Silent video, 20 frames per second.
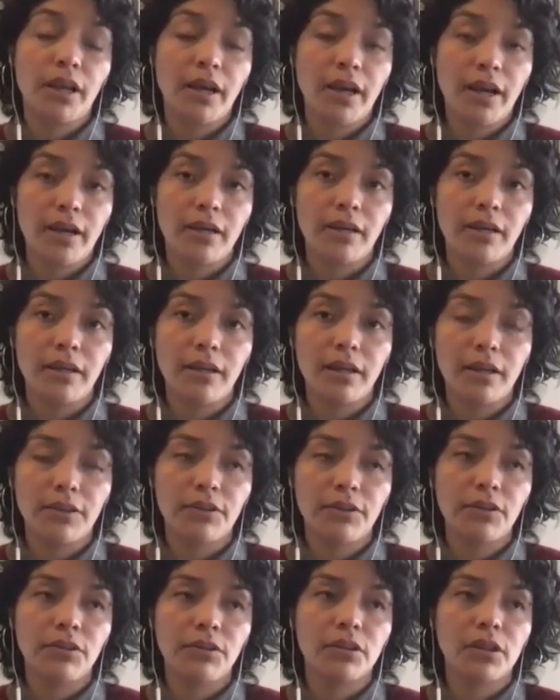the ca- uh,
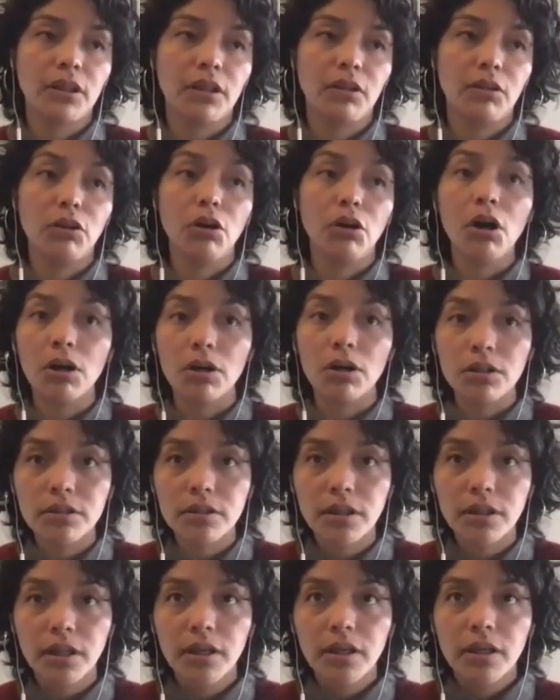cathedral
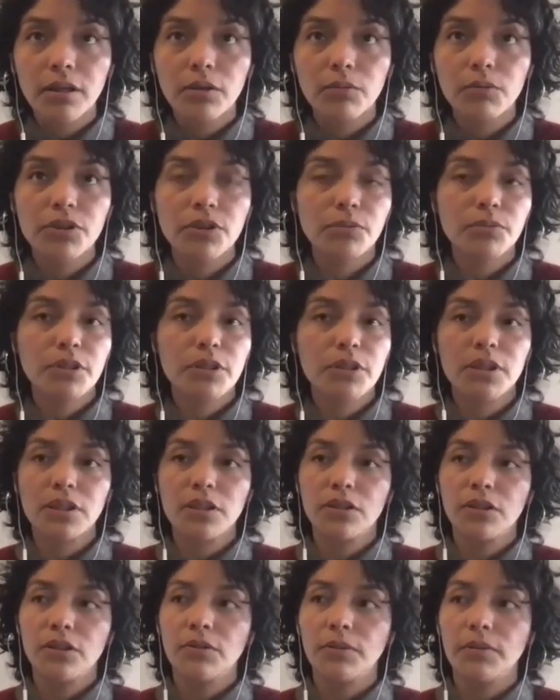logs which was,
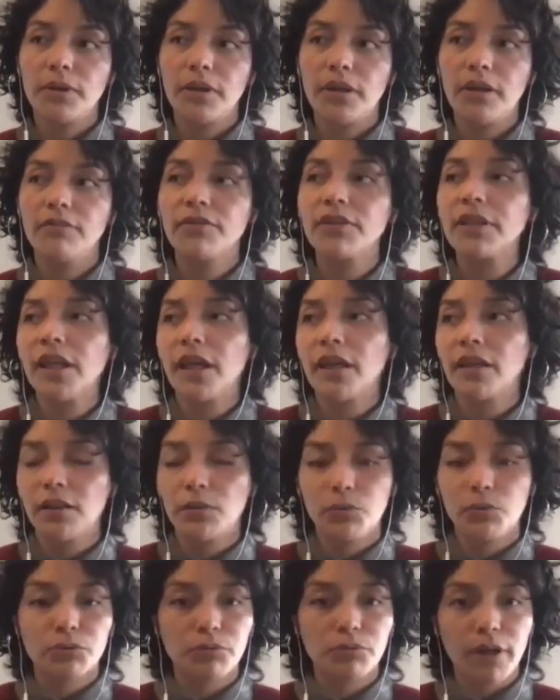you know, every day they
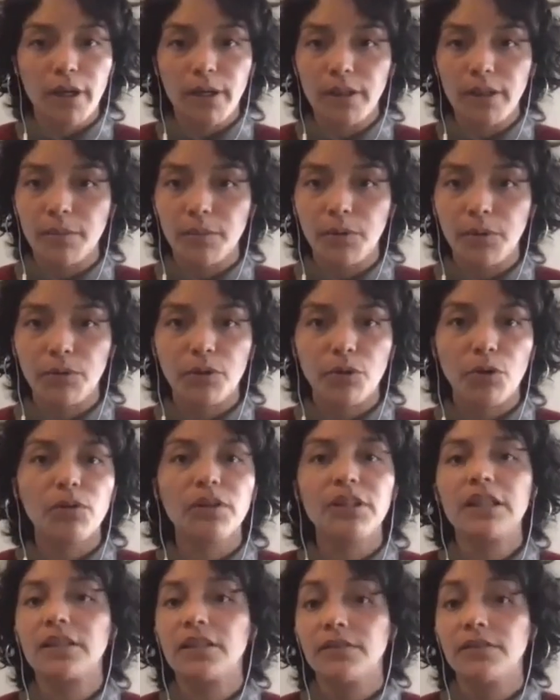would write about all
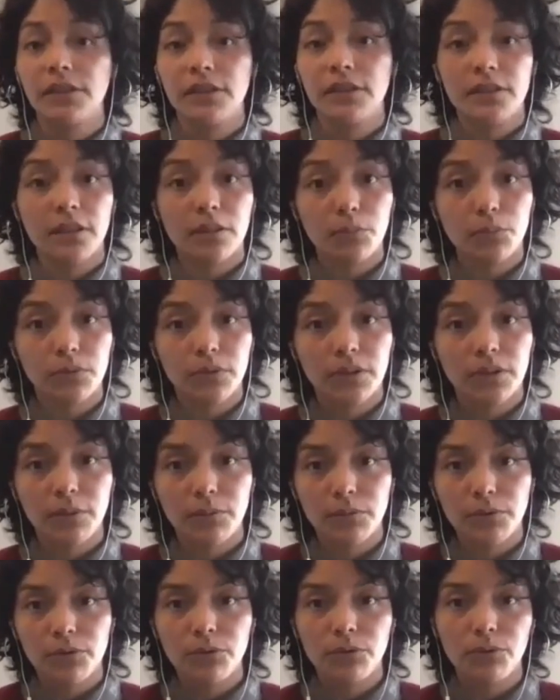the activities that they
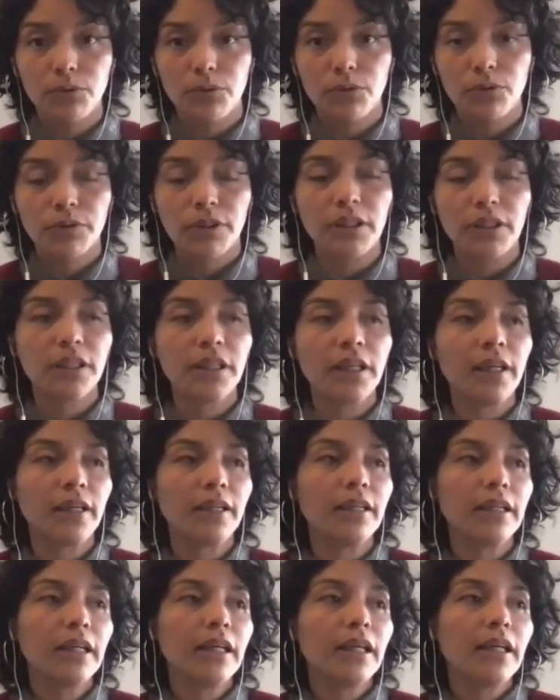would do during the
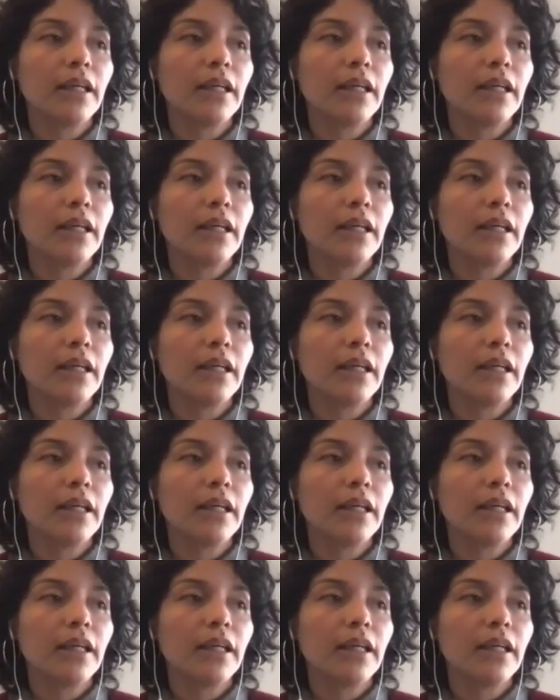day.